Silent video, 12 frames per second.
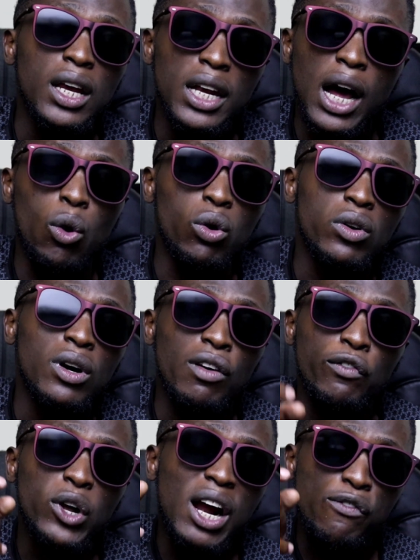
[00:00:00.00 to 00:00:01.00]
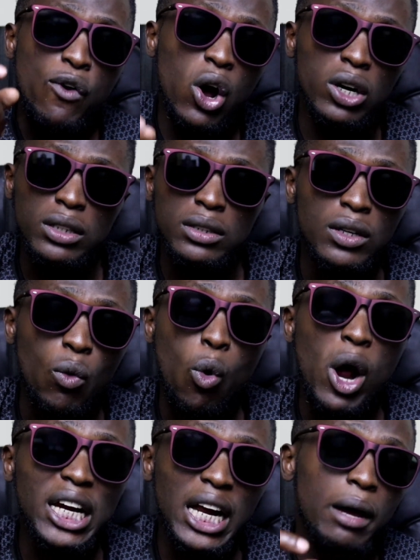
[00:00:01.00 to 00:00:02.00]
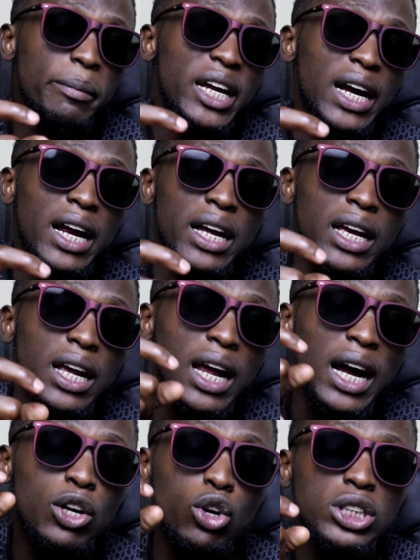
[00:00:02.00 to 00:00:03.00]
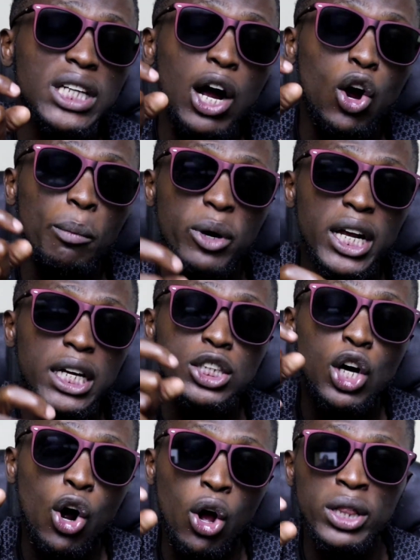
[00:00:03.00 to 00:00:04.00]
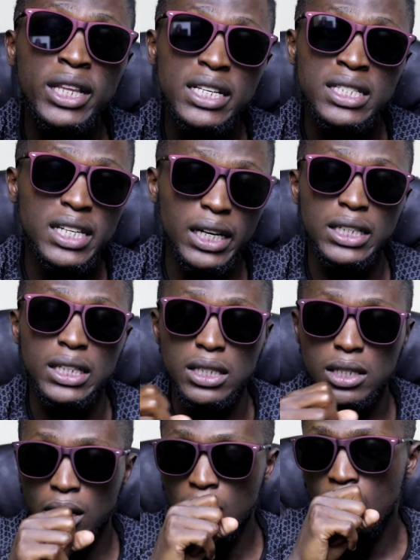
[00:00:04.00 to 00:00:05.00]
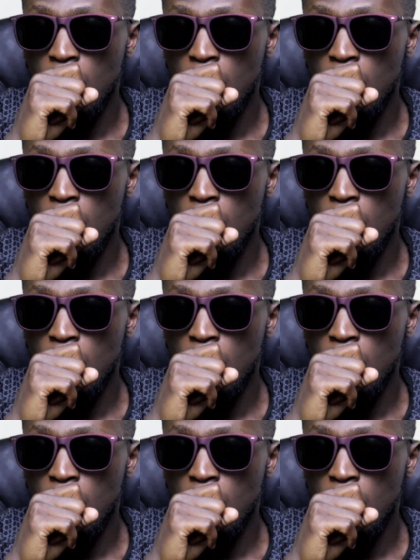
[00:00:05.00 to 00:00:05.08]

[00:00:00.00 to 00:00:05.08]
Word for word: Now, for a phone, one camera cannot accommodate all these settings.